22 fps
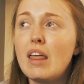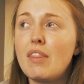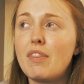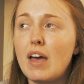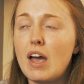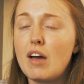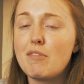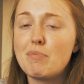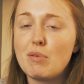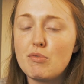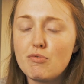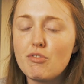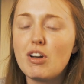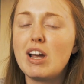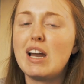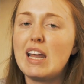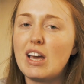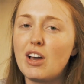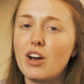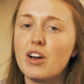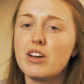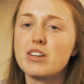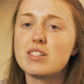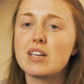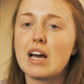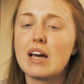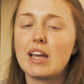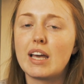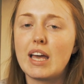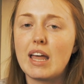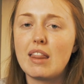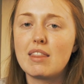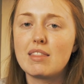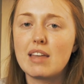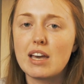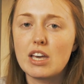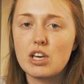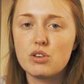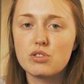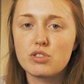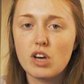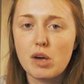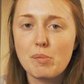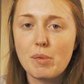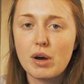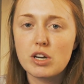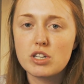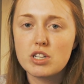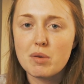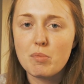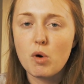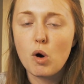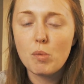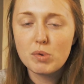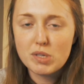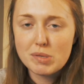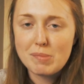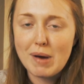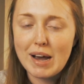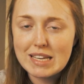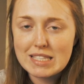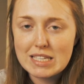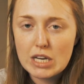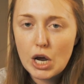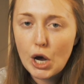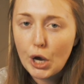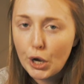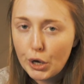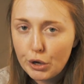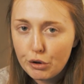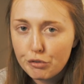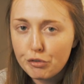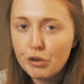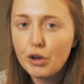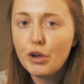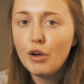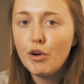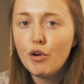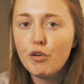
They have been really good, and again, thank you so much to them, Optimax in Hove,